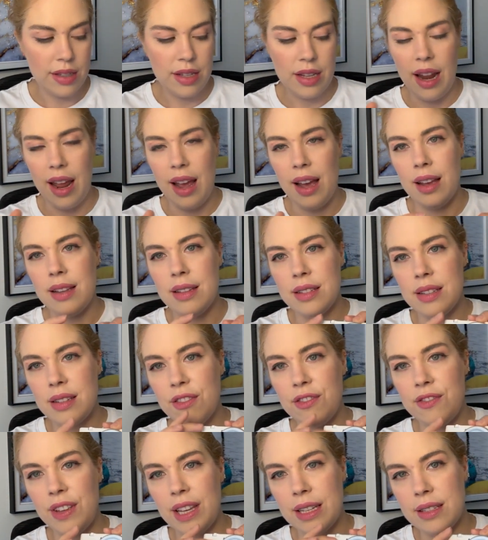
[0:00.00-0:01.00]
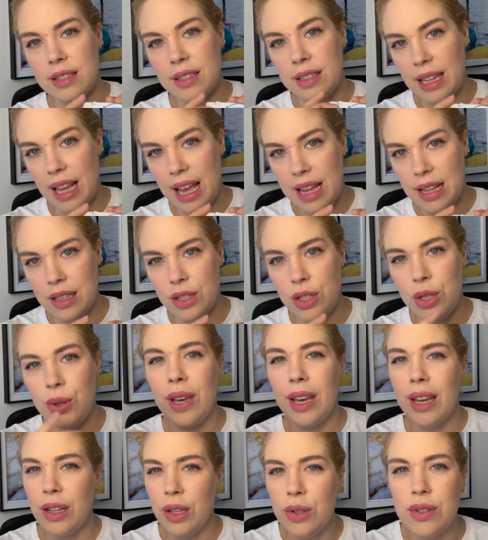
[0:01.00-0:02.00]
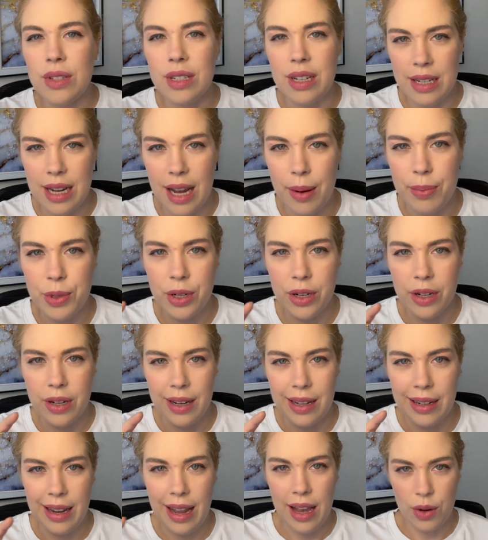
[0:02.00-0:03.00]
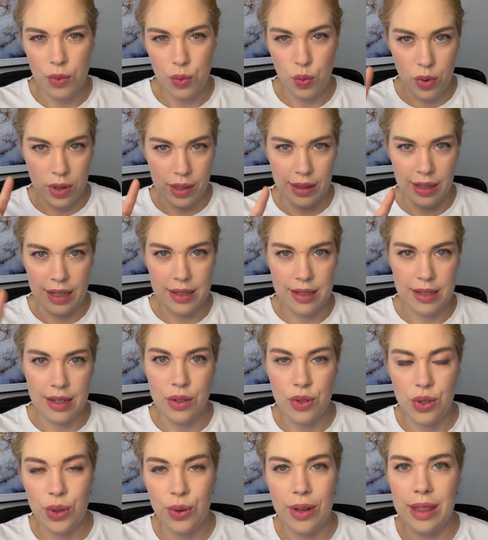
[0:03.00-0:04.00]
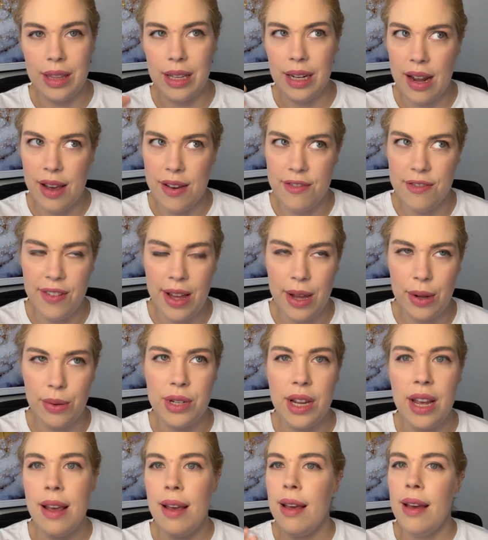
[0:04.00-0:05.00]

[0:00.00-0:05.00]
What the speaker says: It has a fixed lens. You can use an adapter and add one lens onto it that I've found.